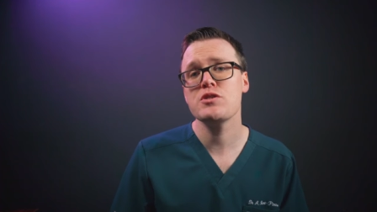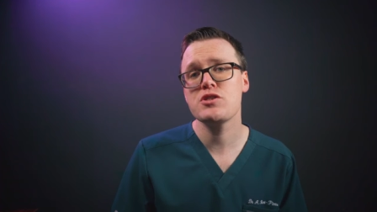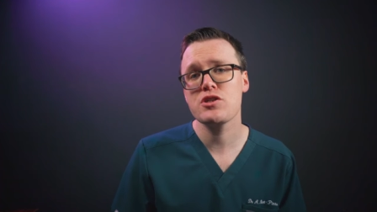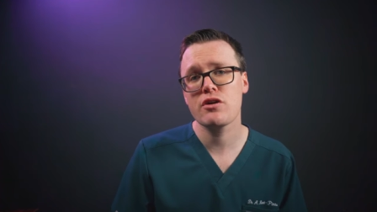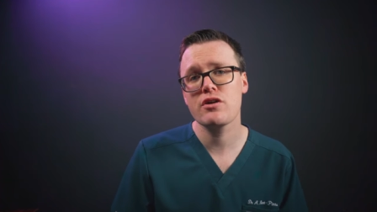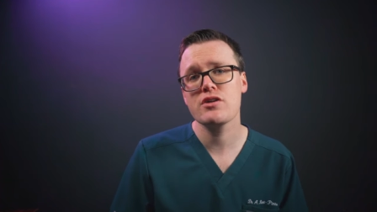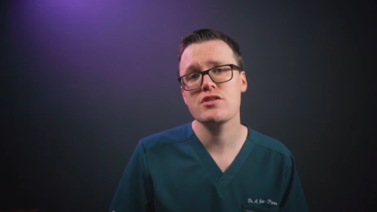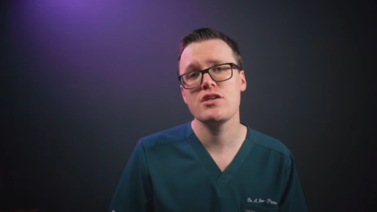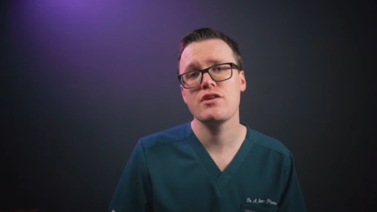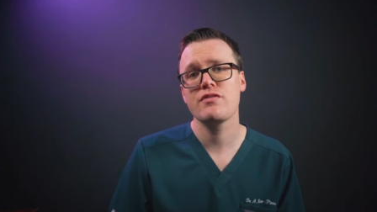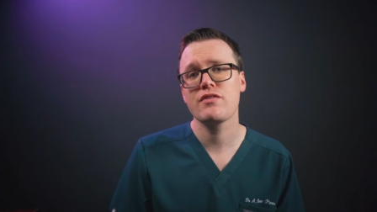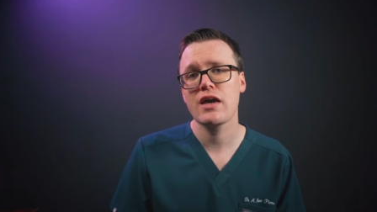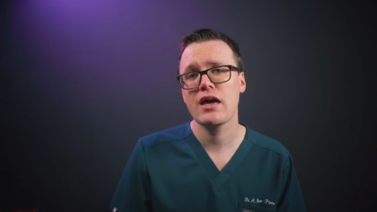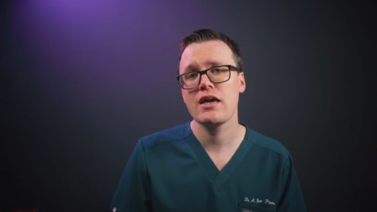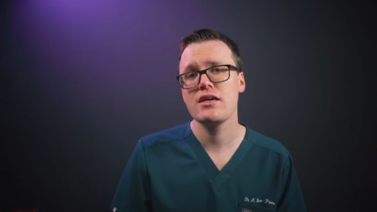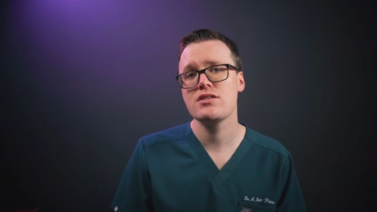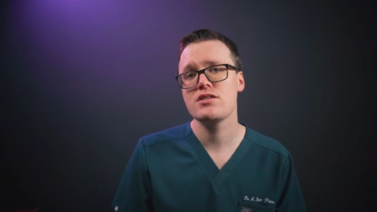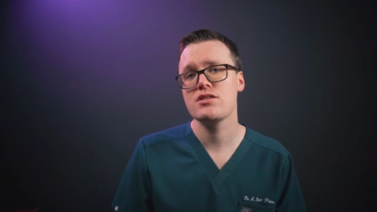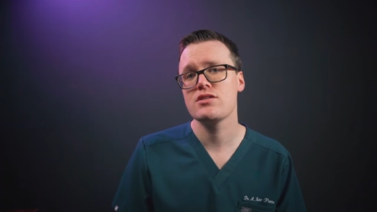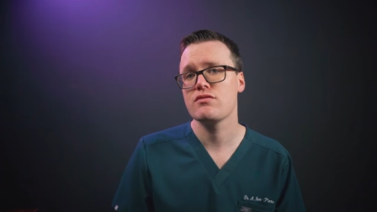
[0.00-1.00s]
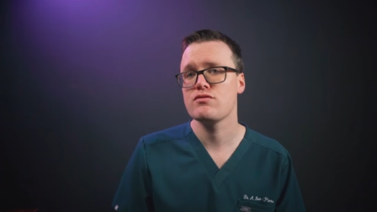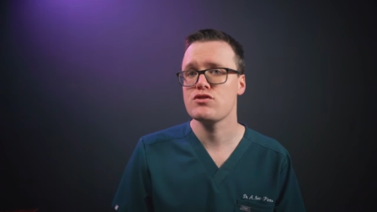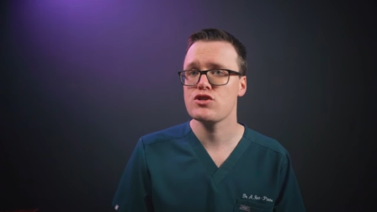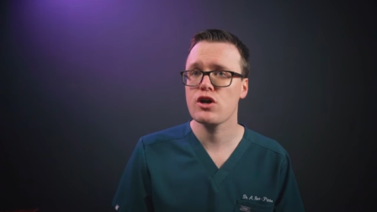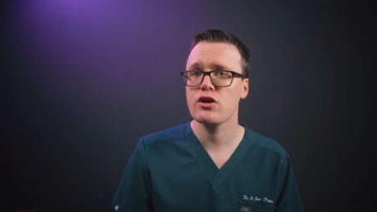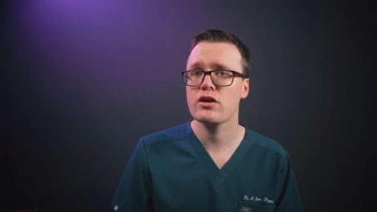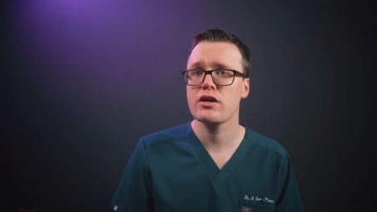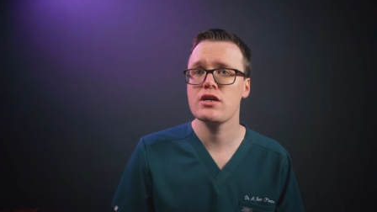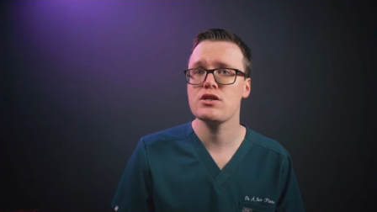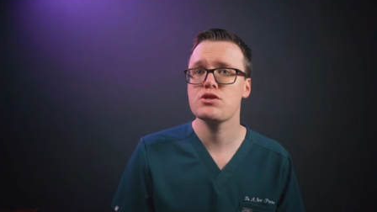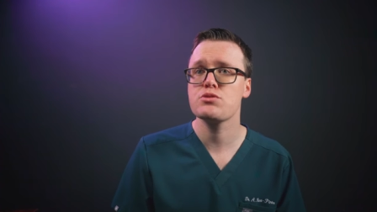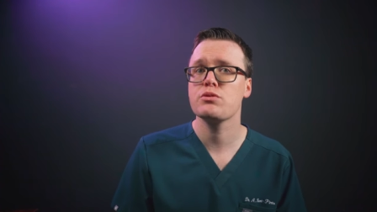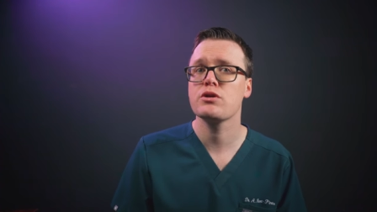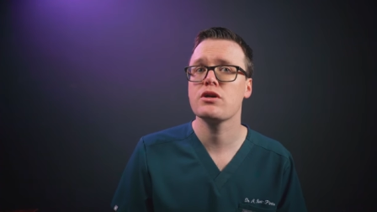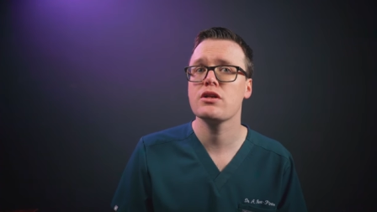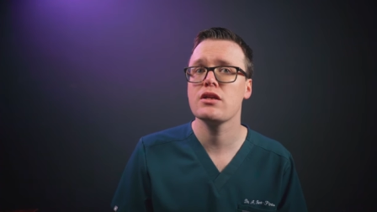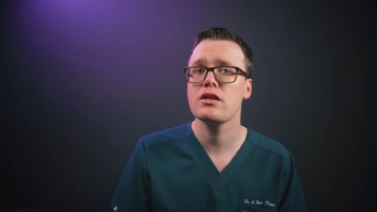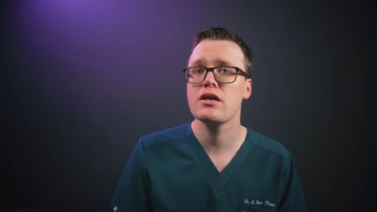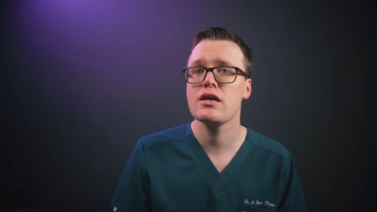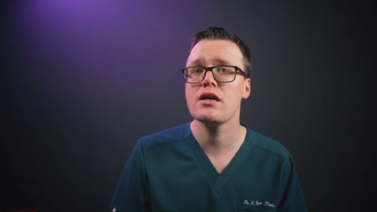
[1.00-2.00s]
majority of cases of jock itch will
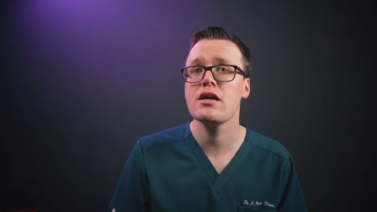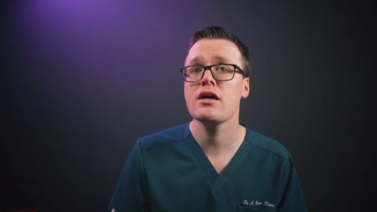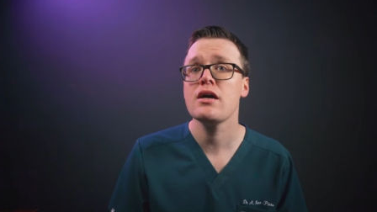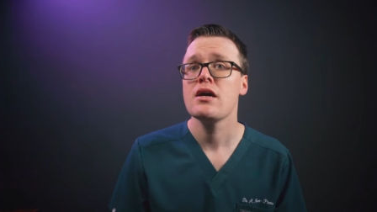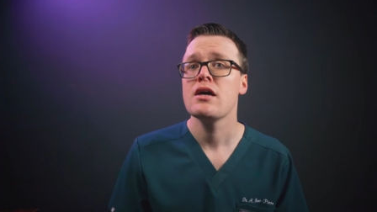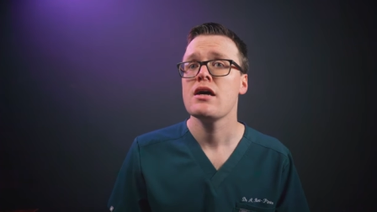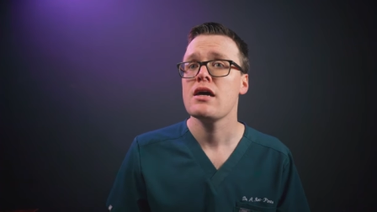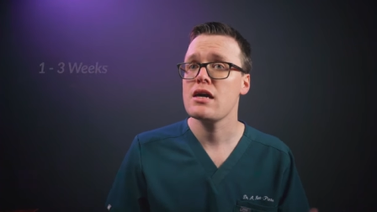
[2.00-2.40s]
clear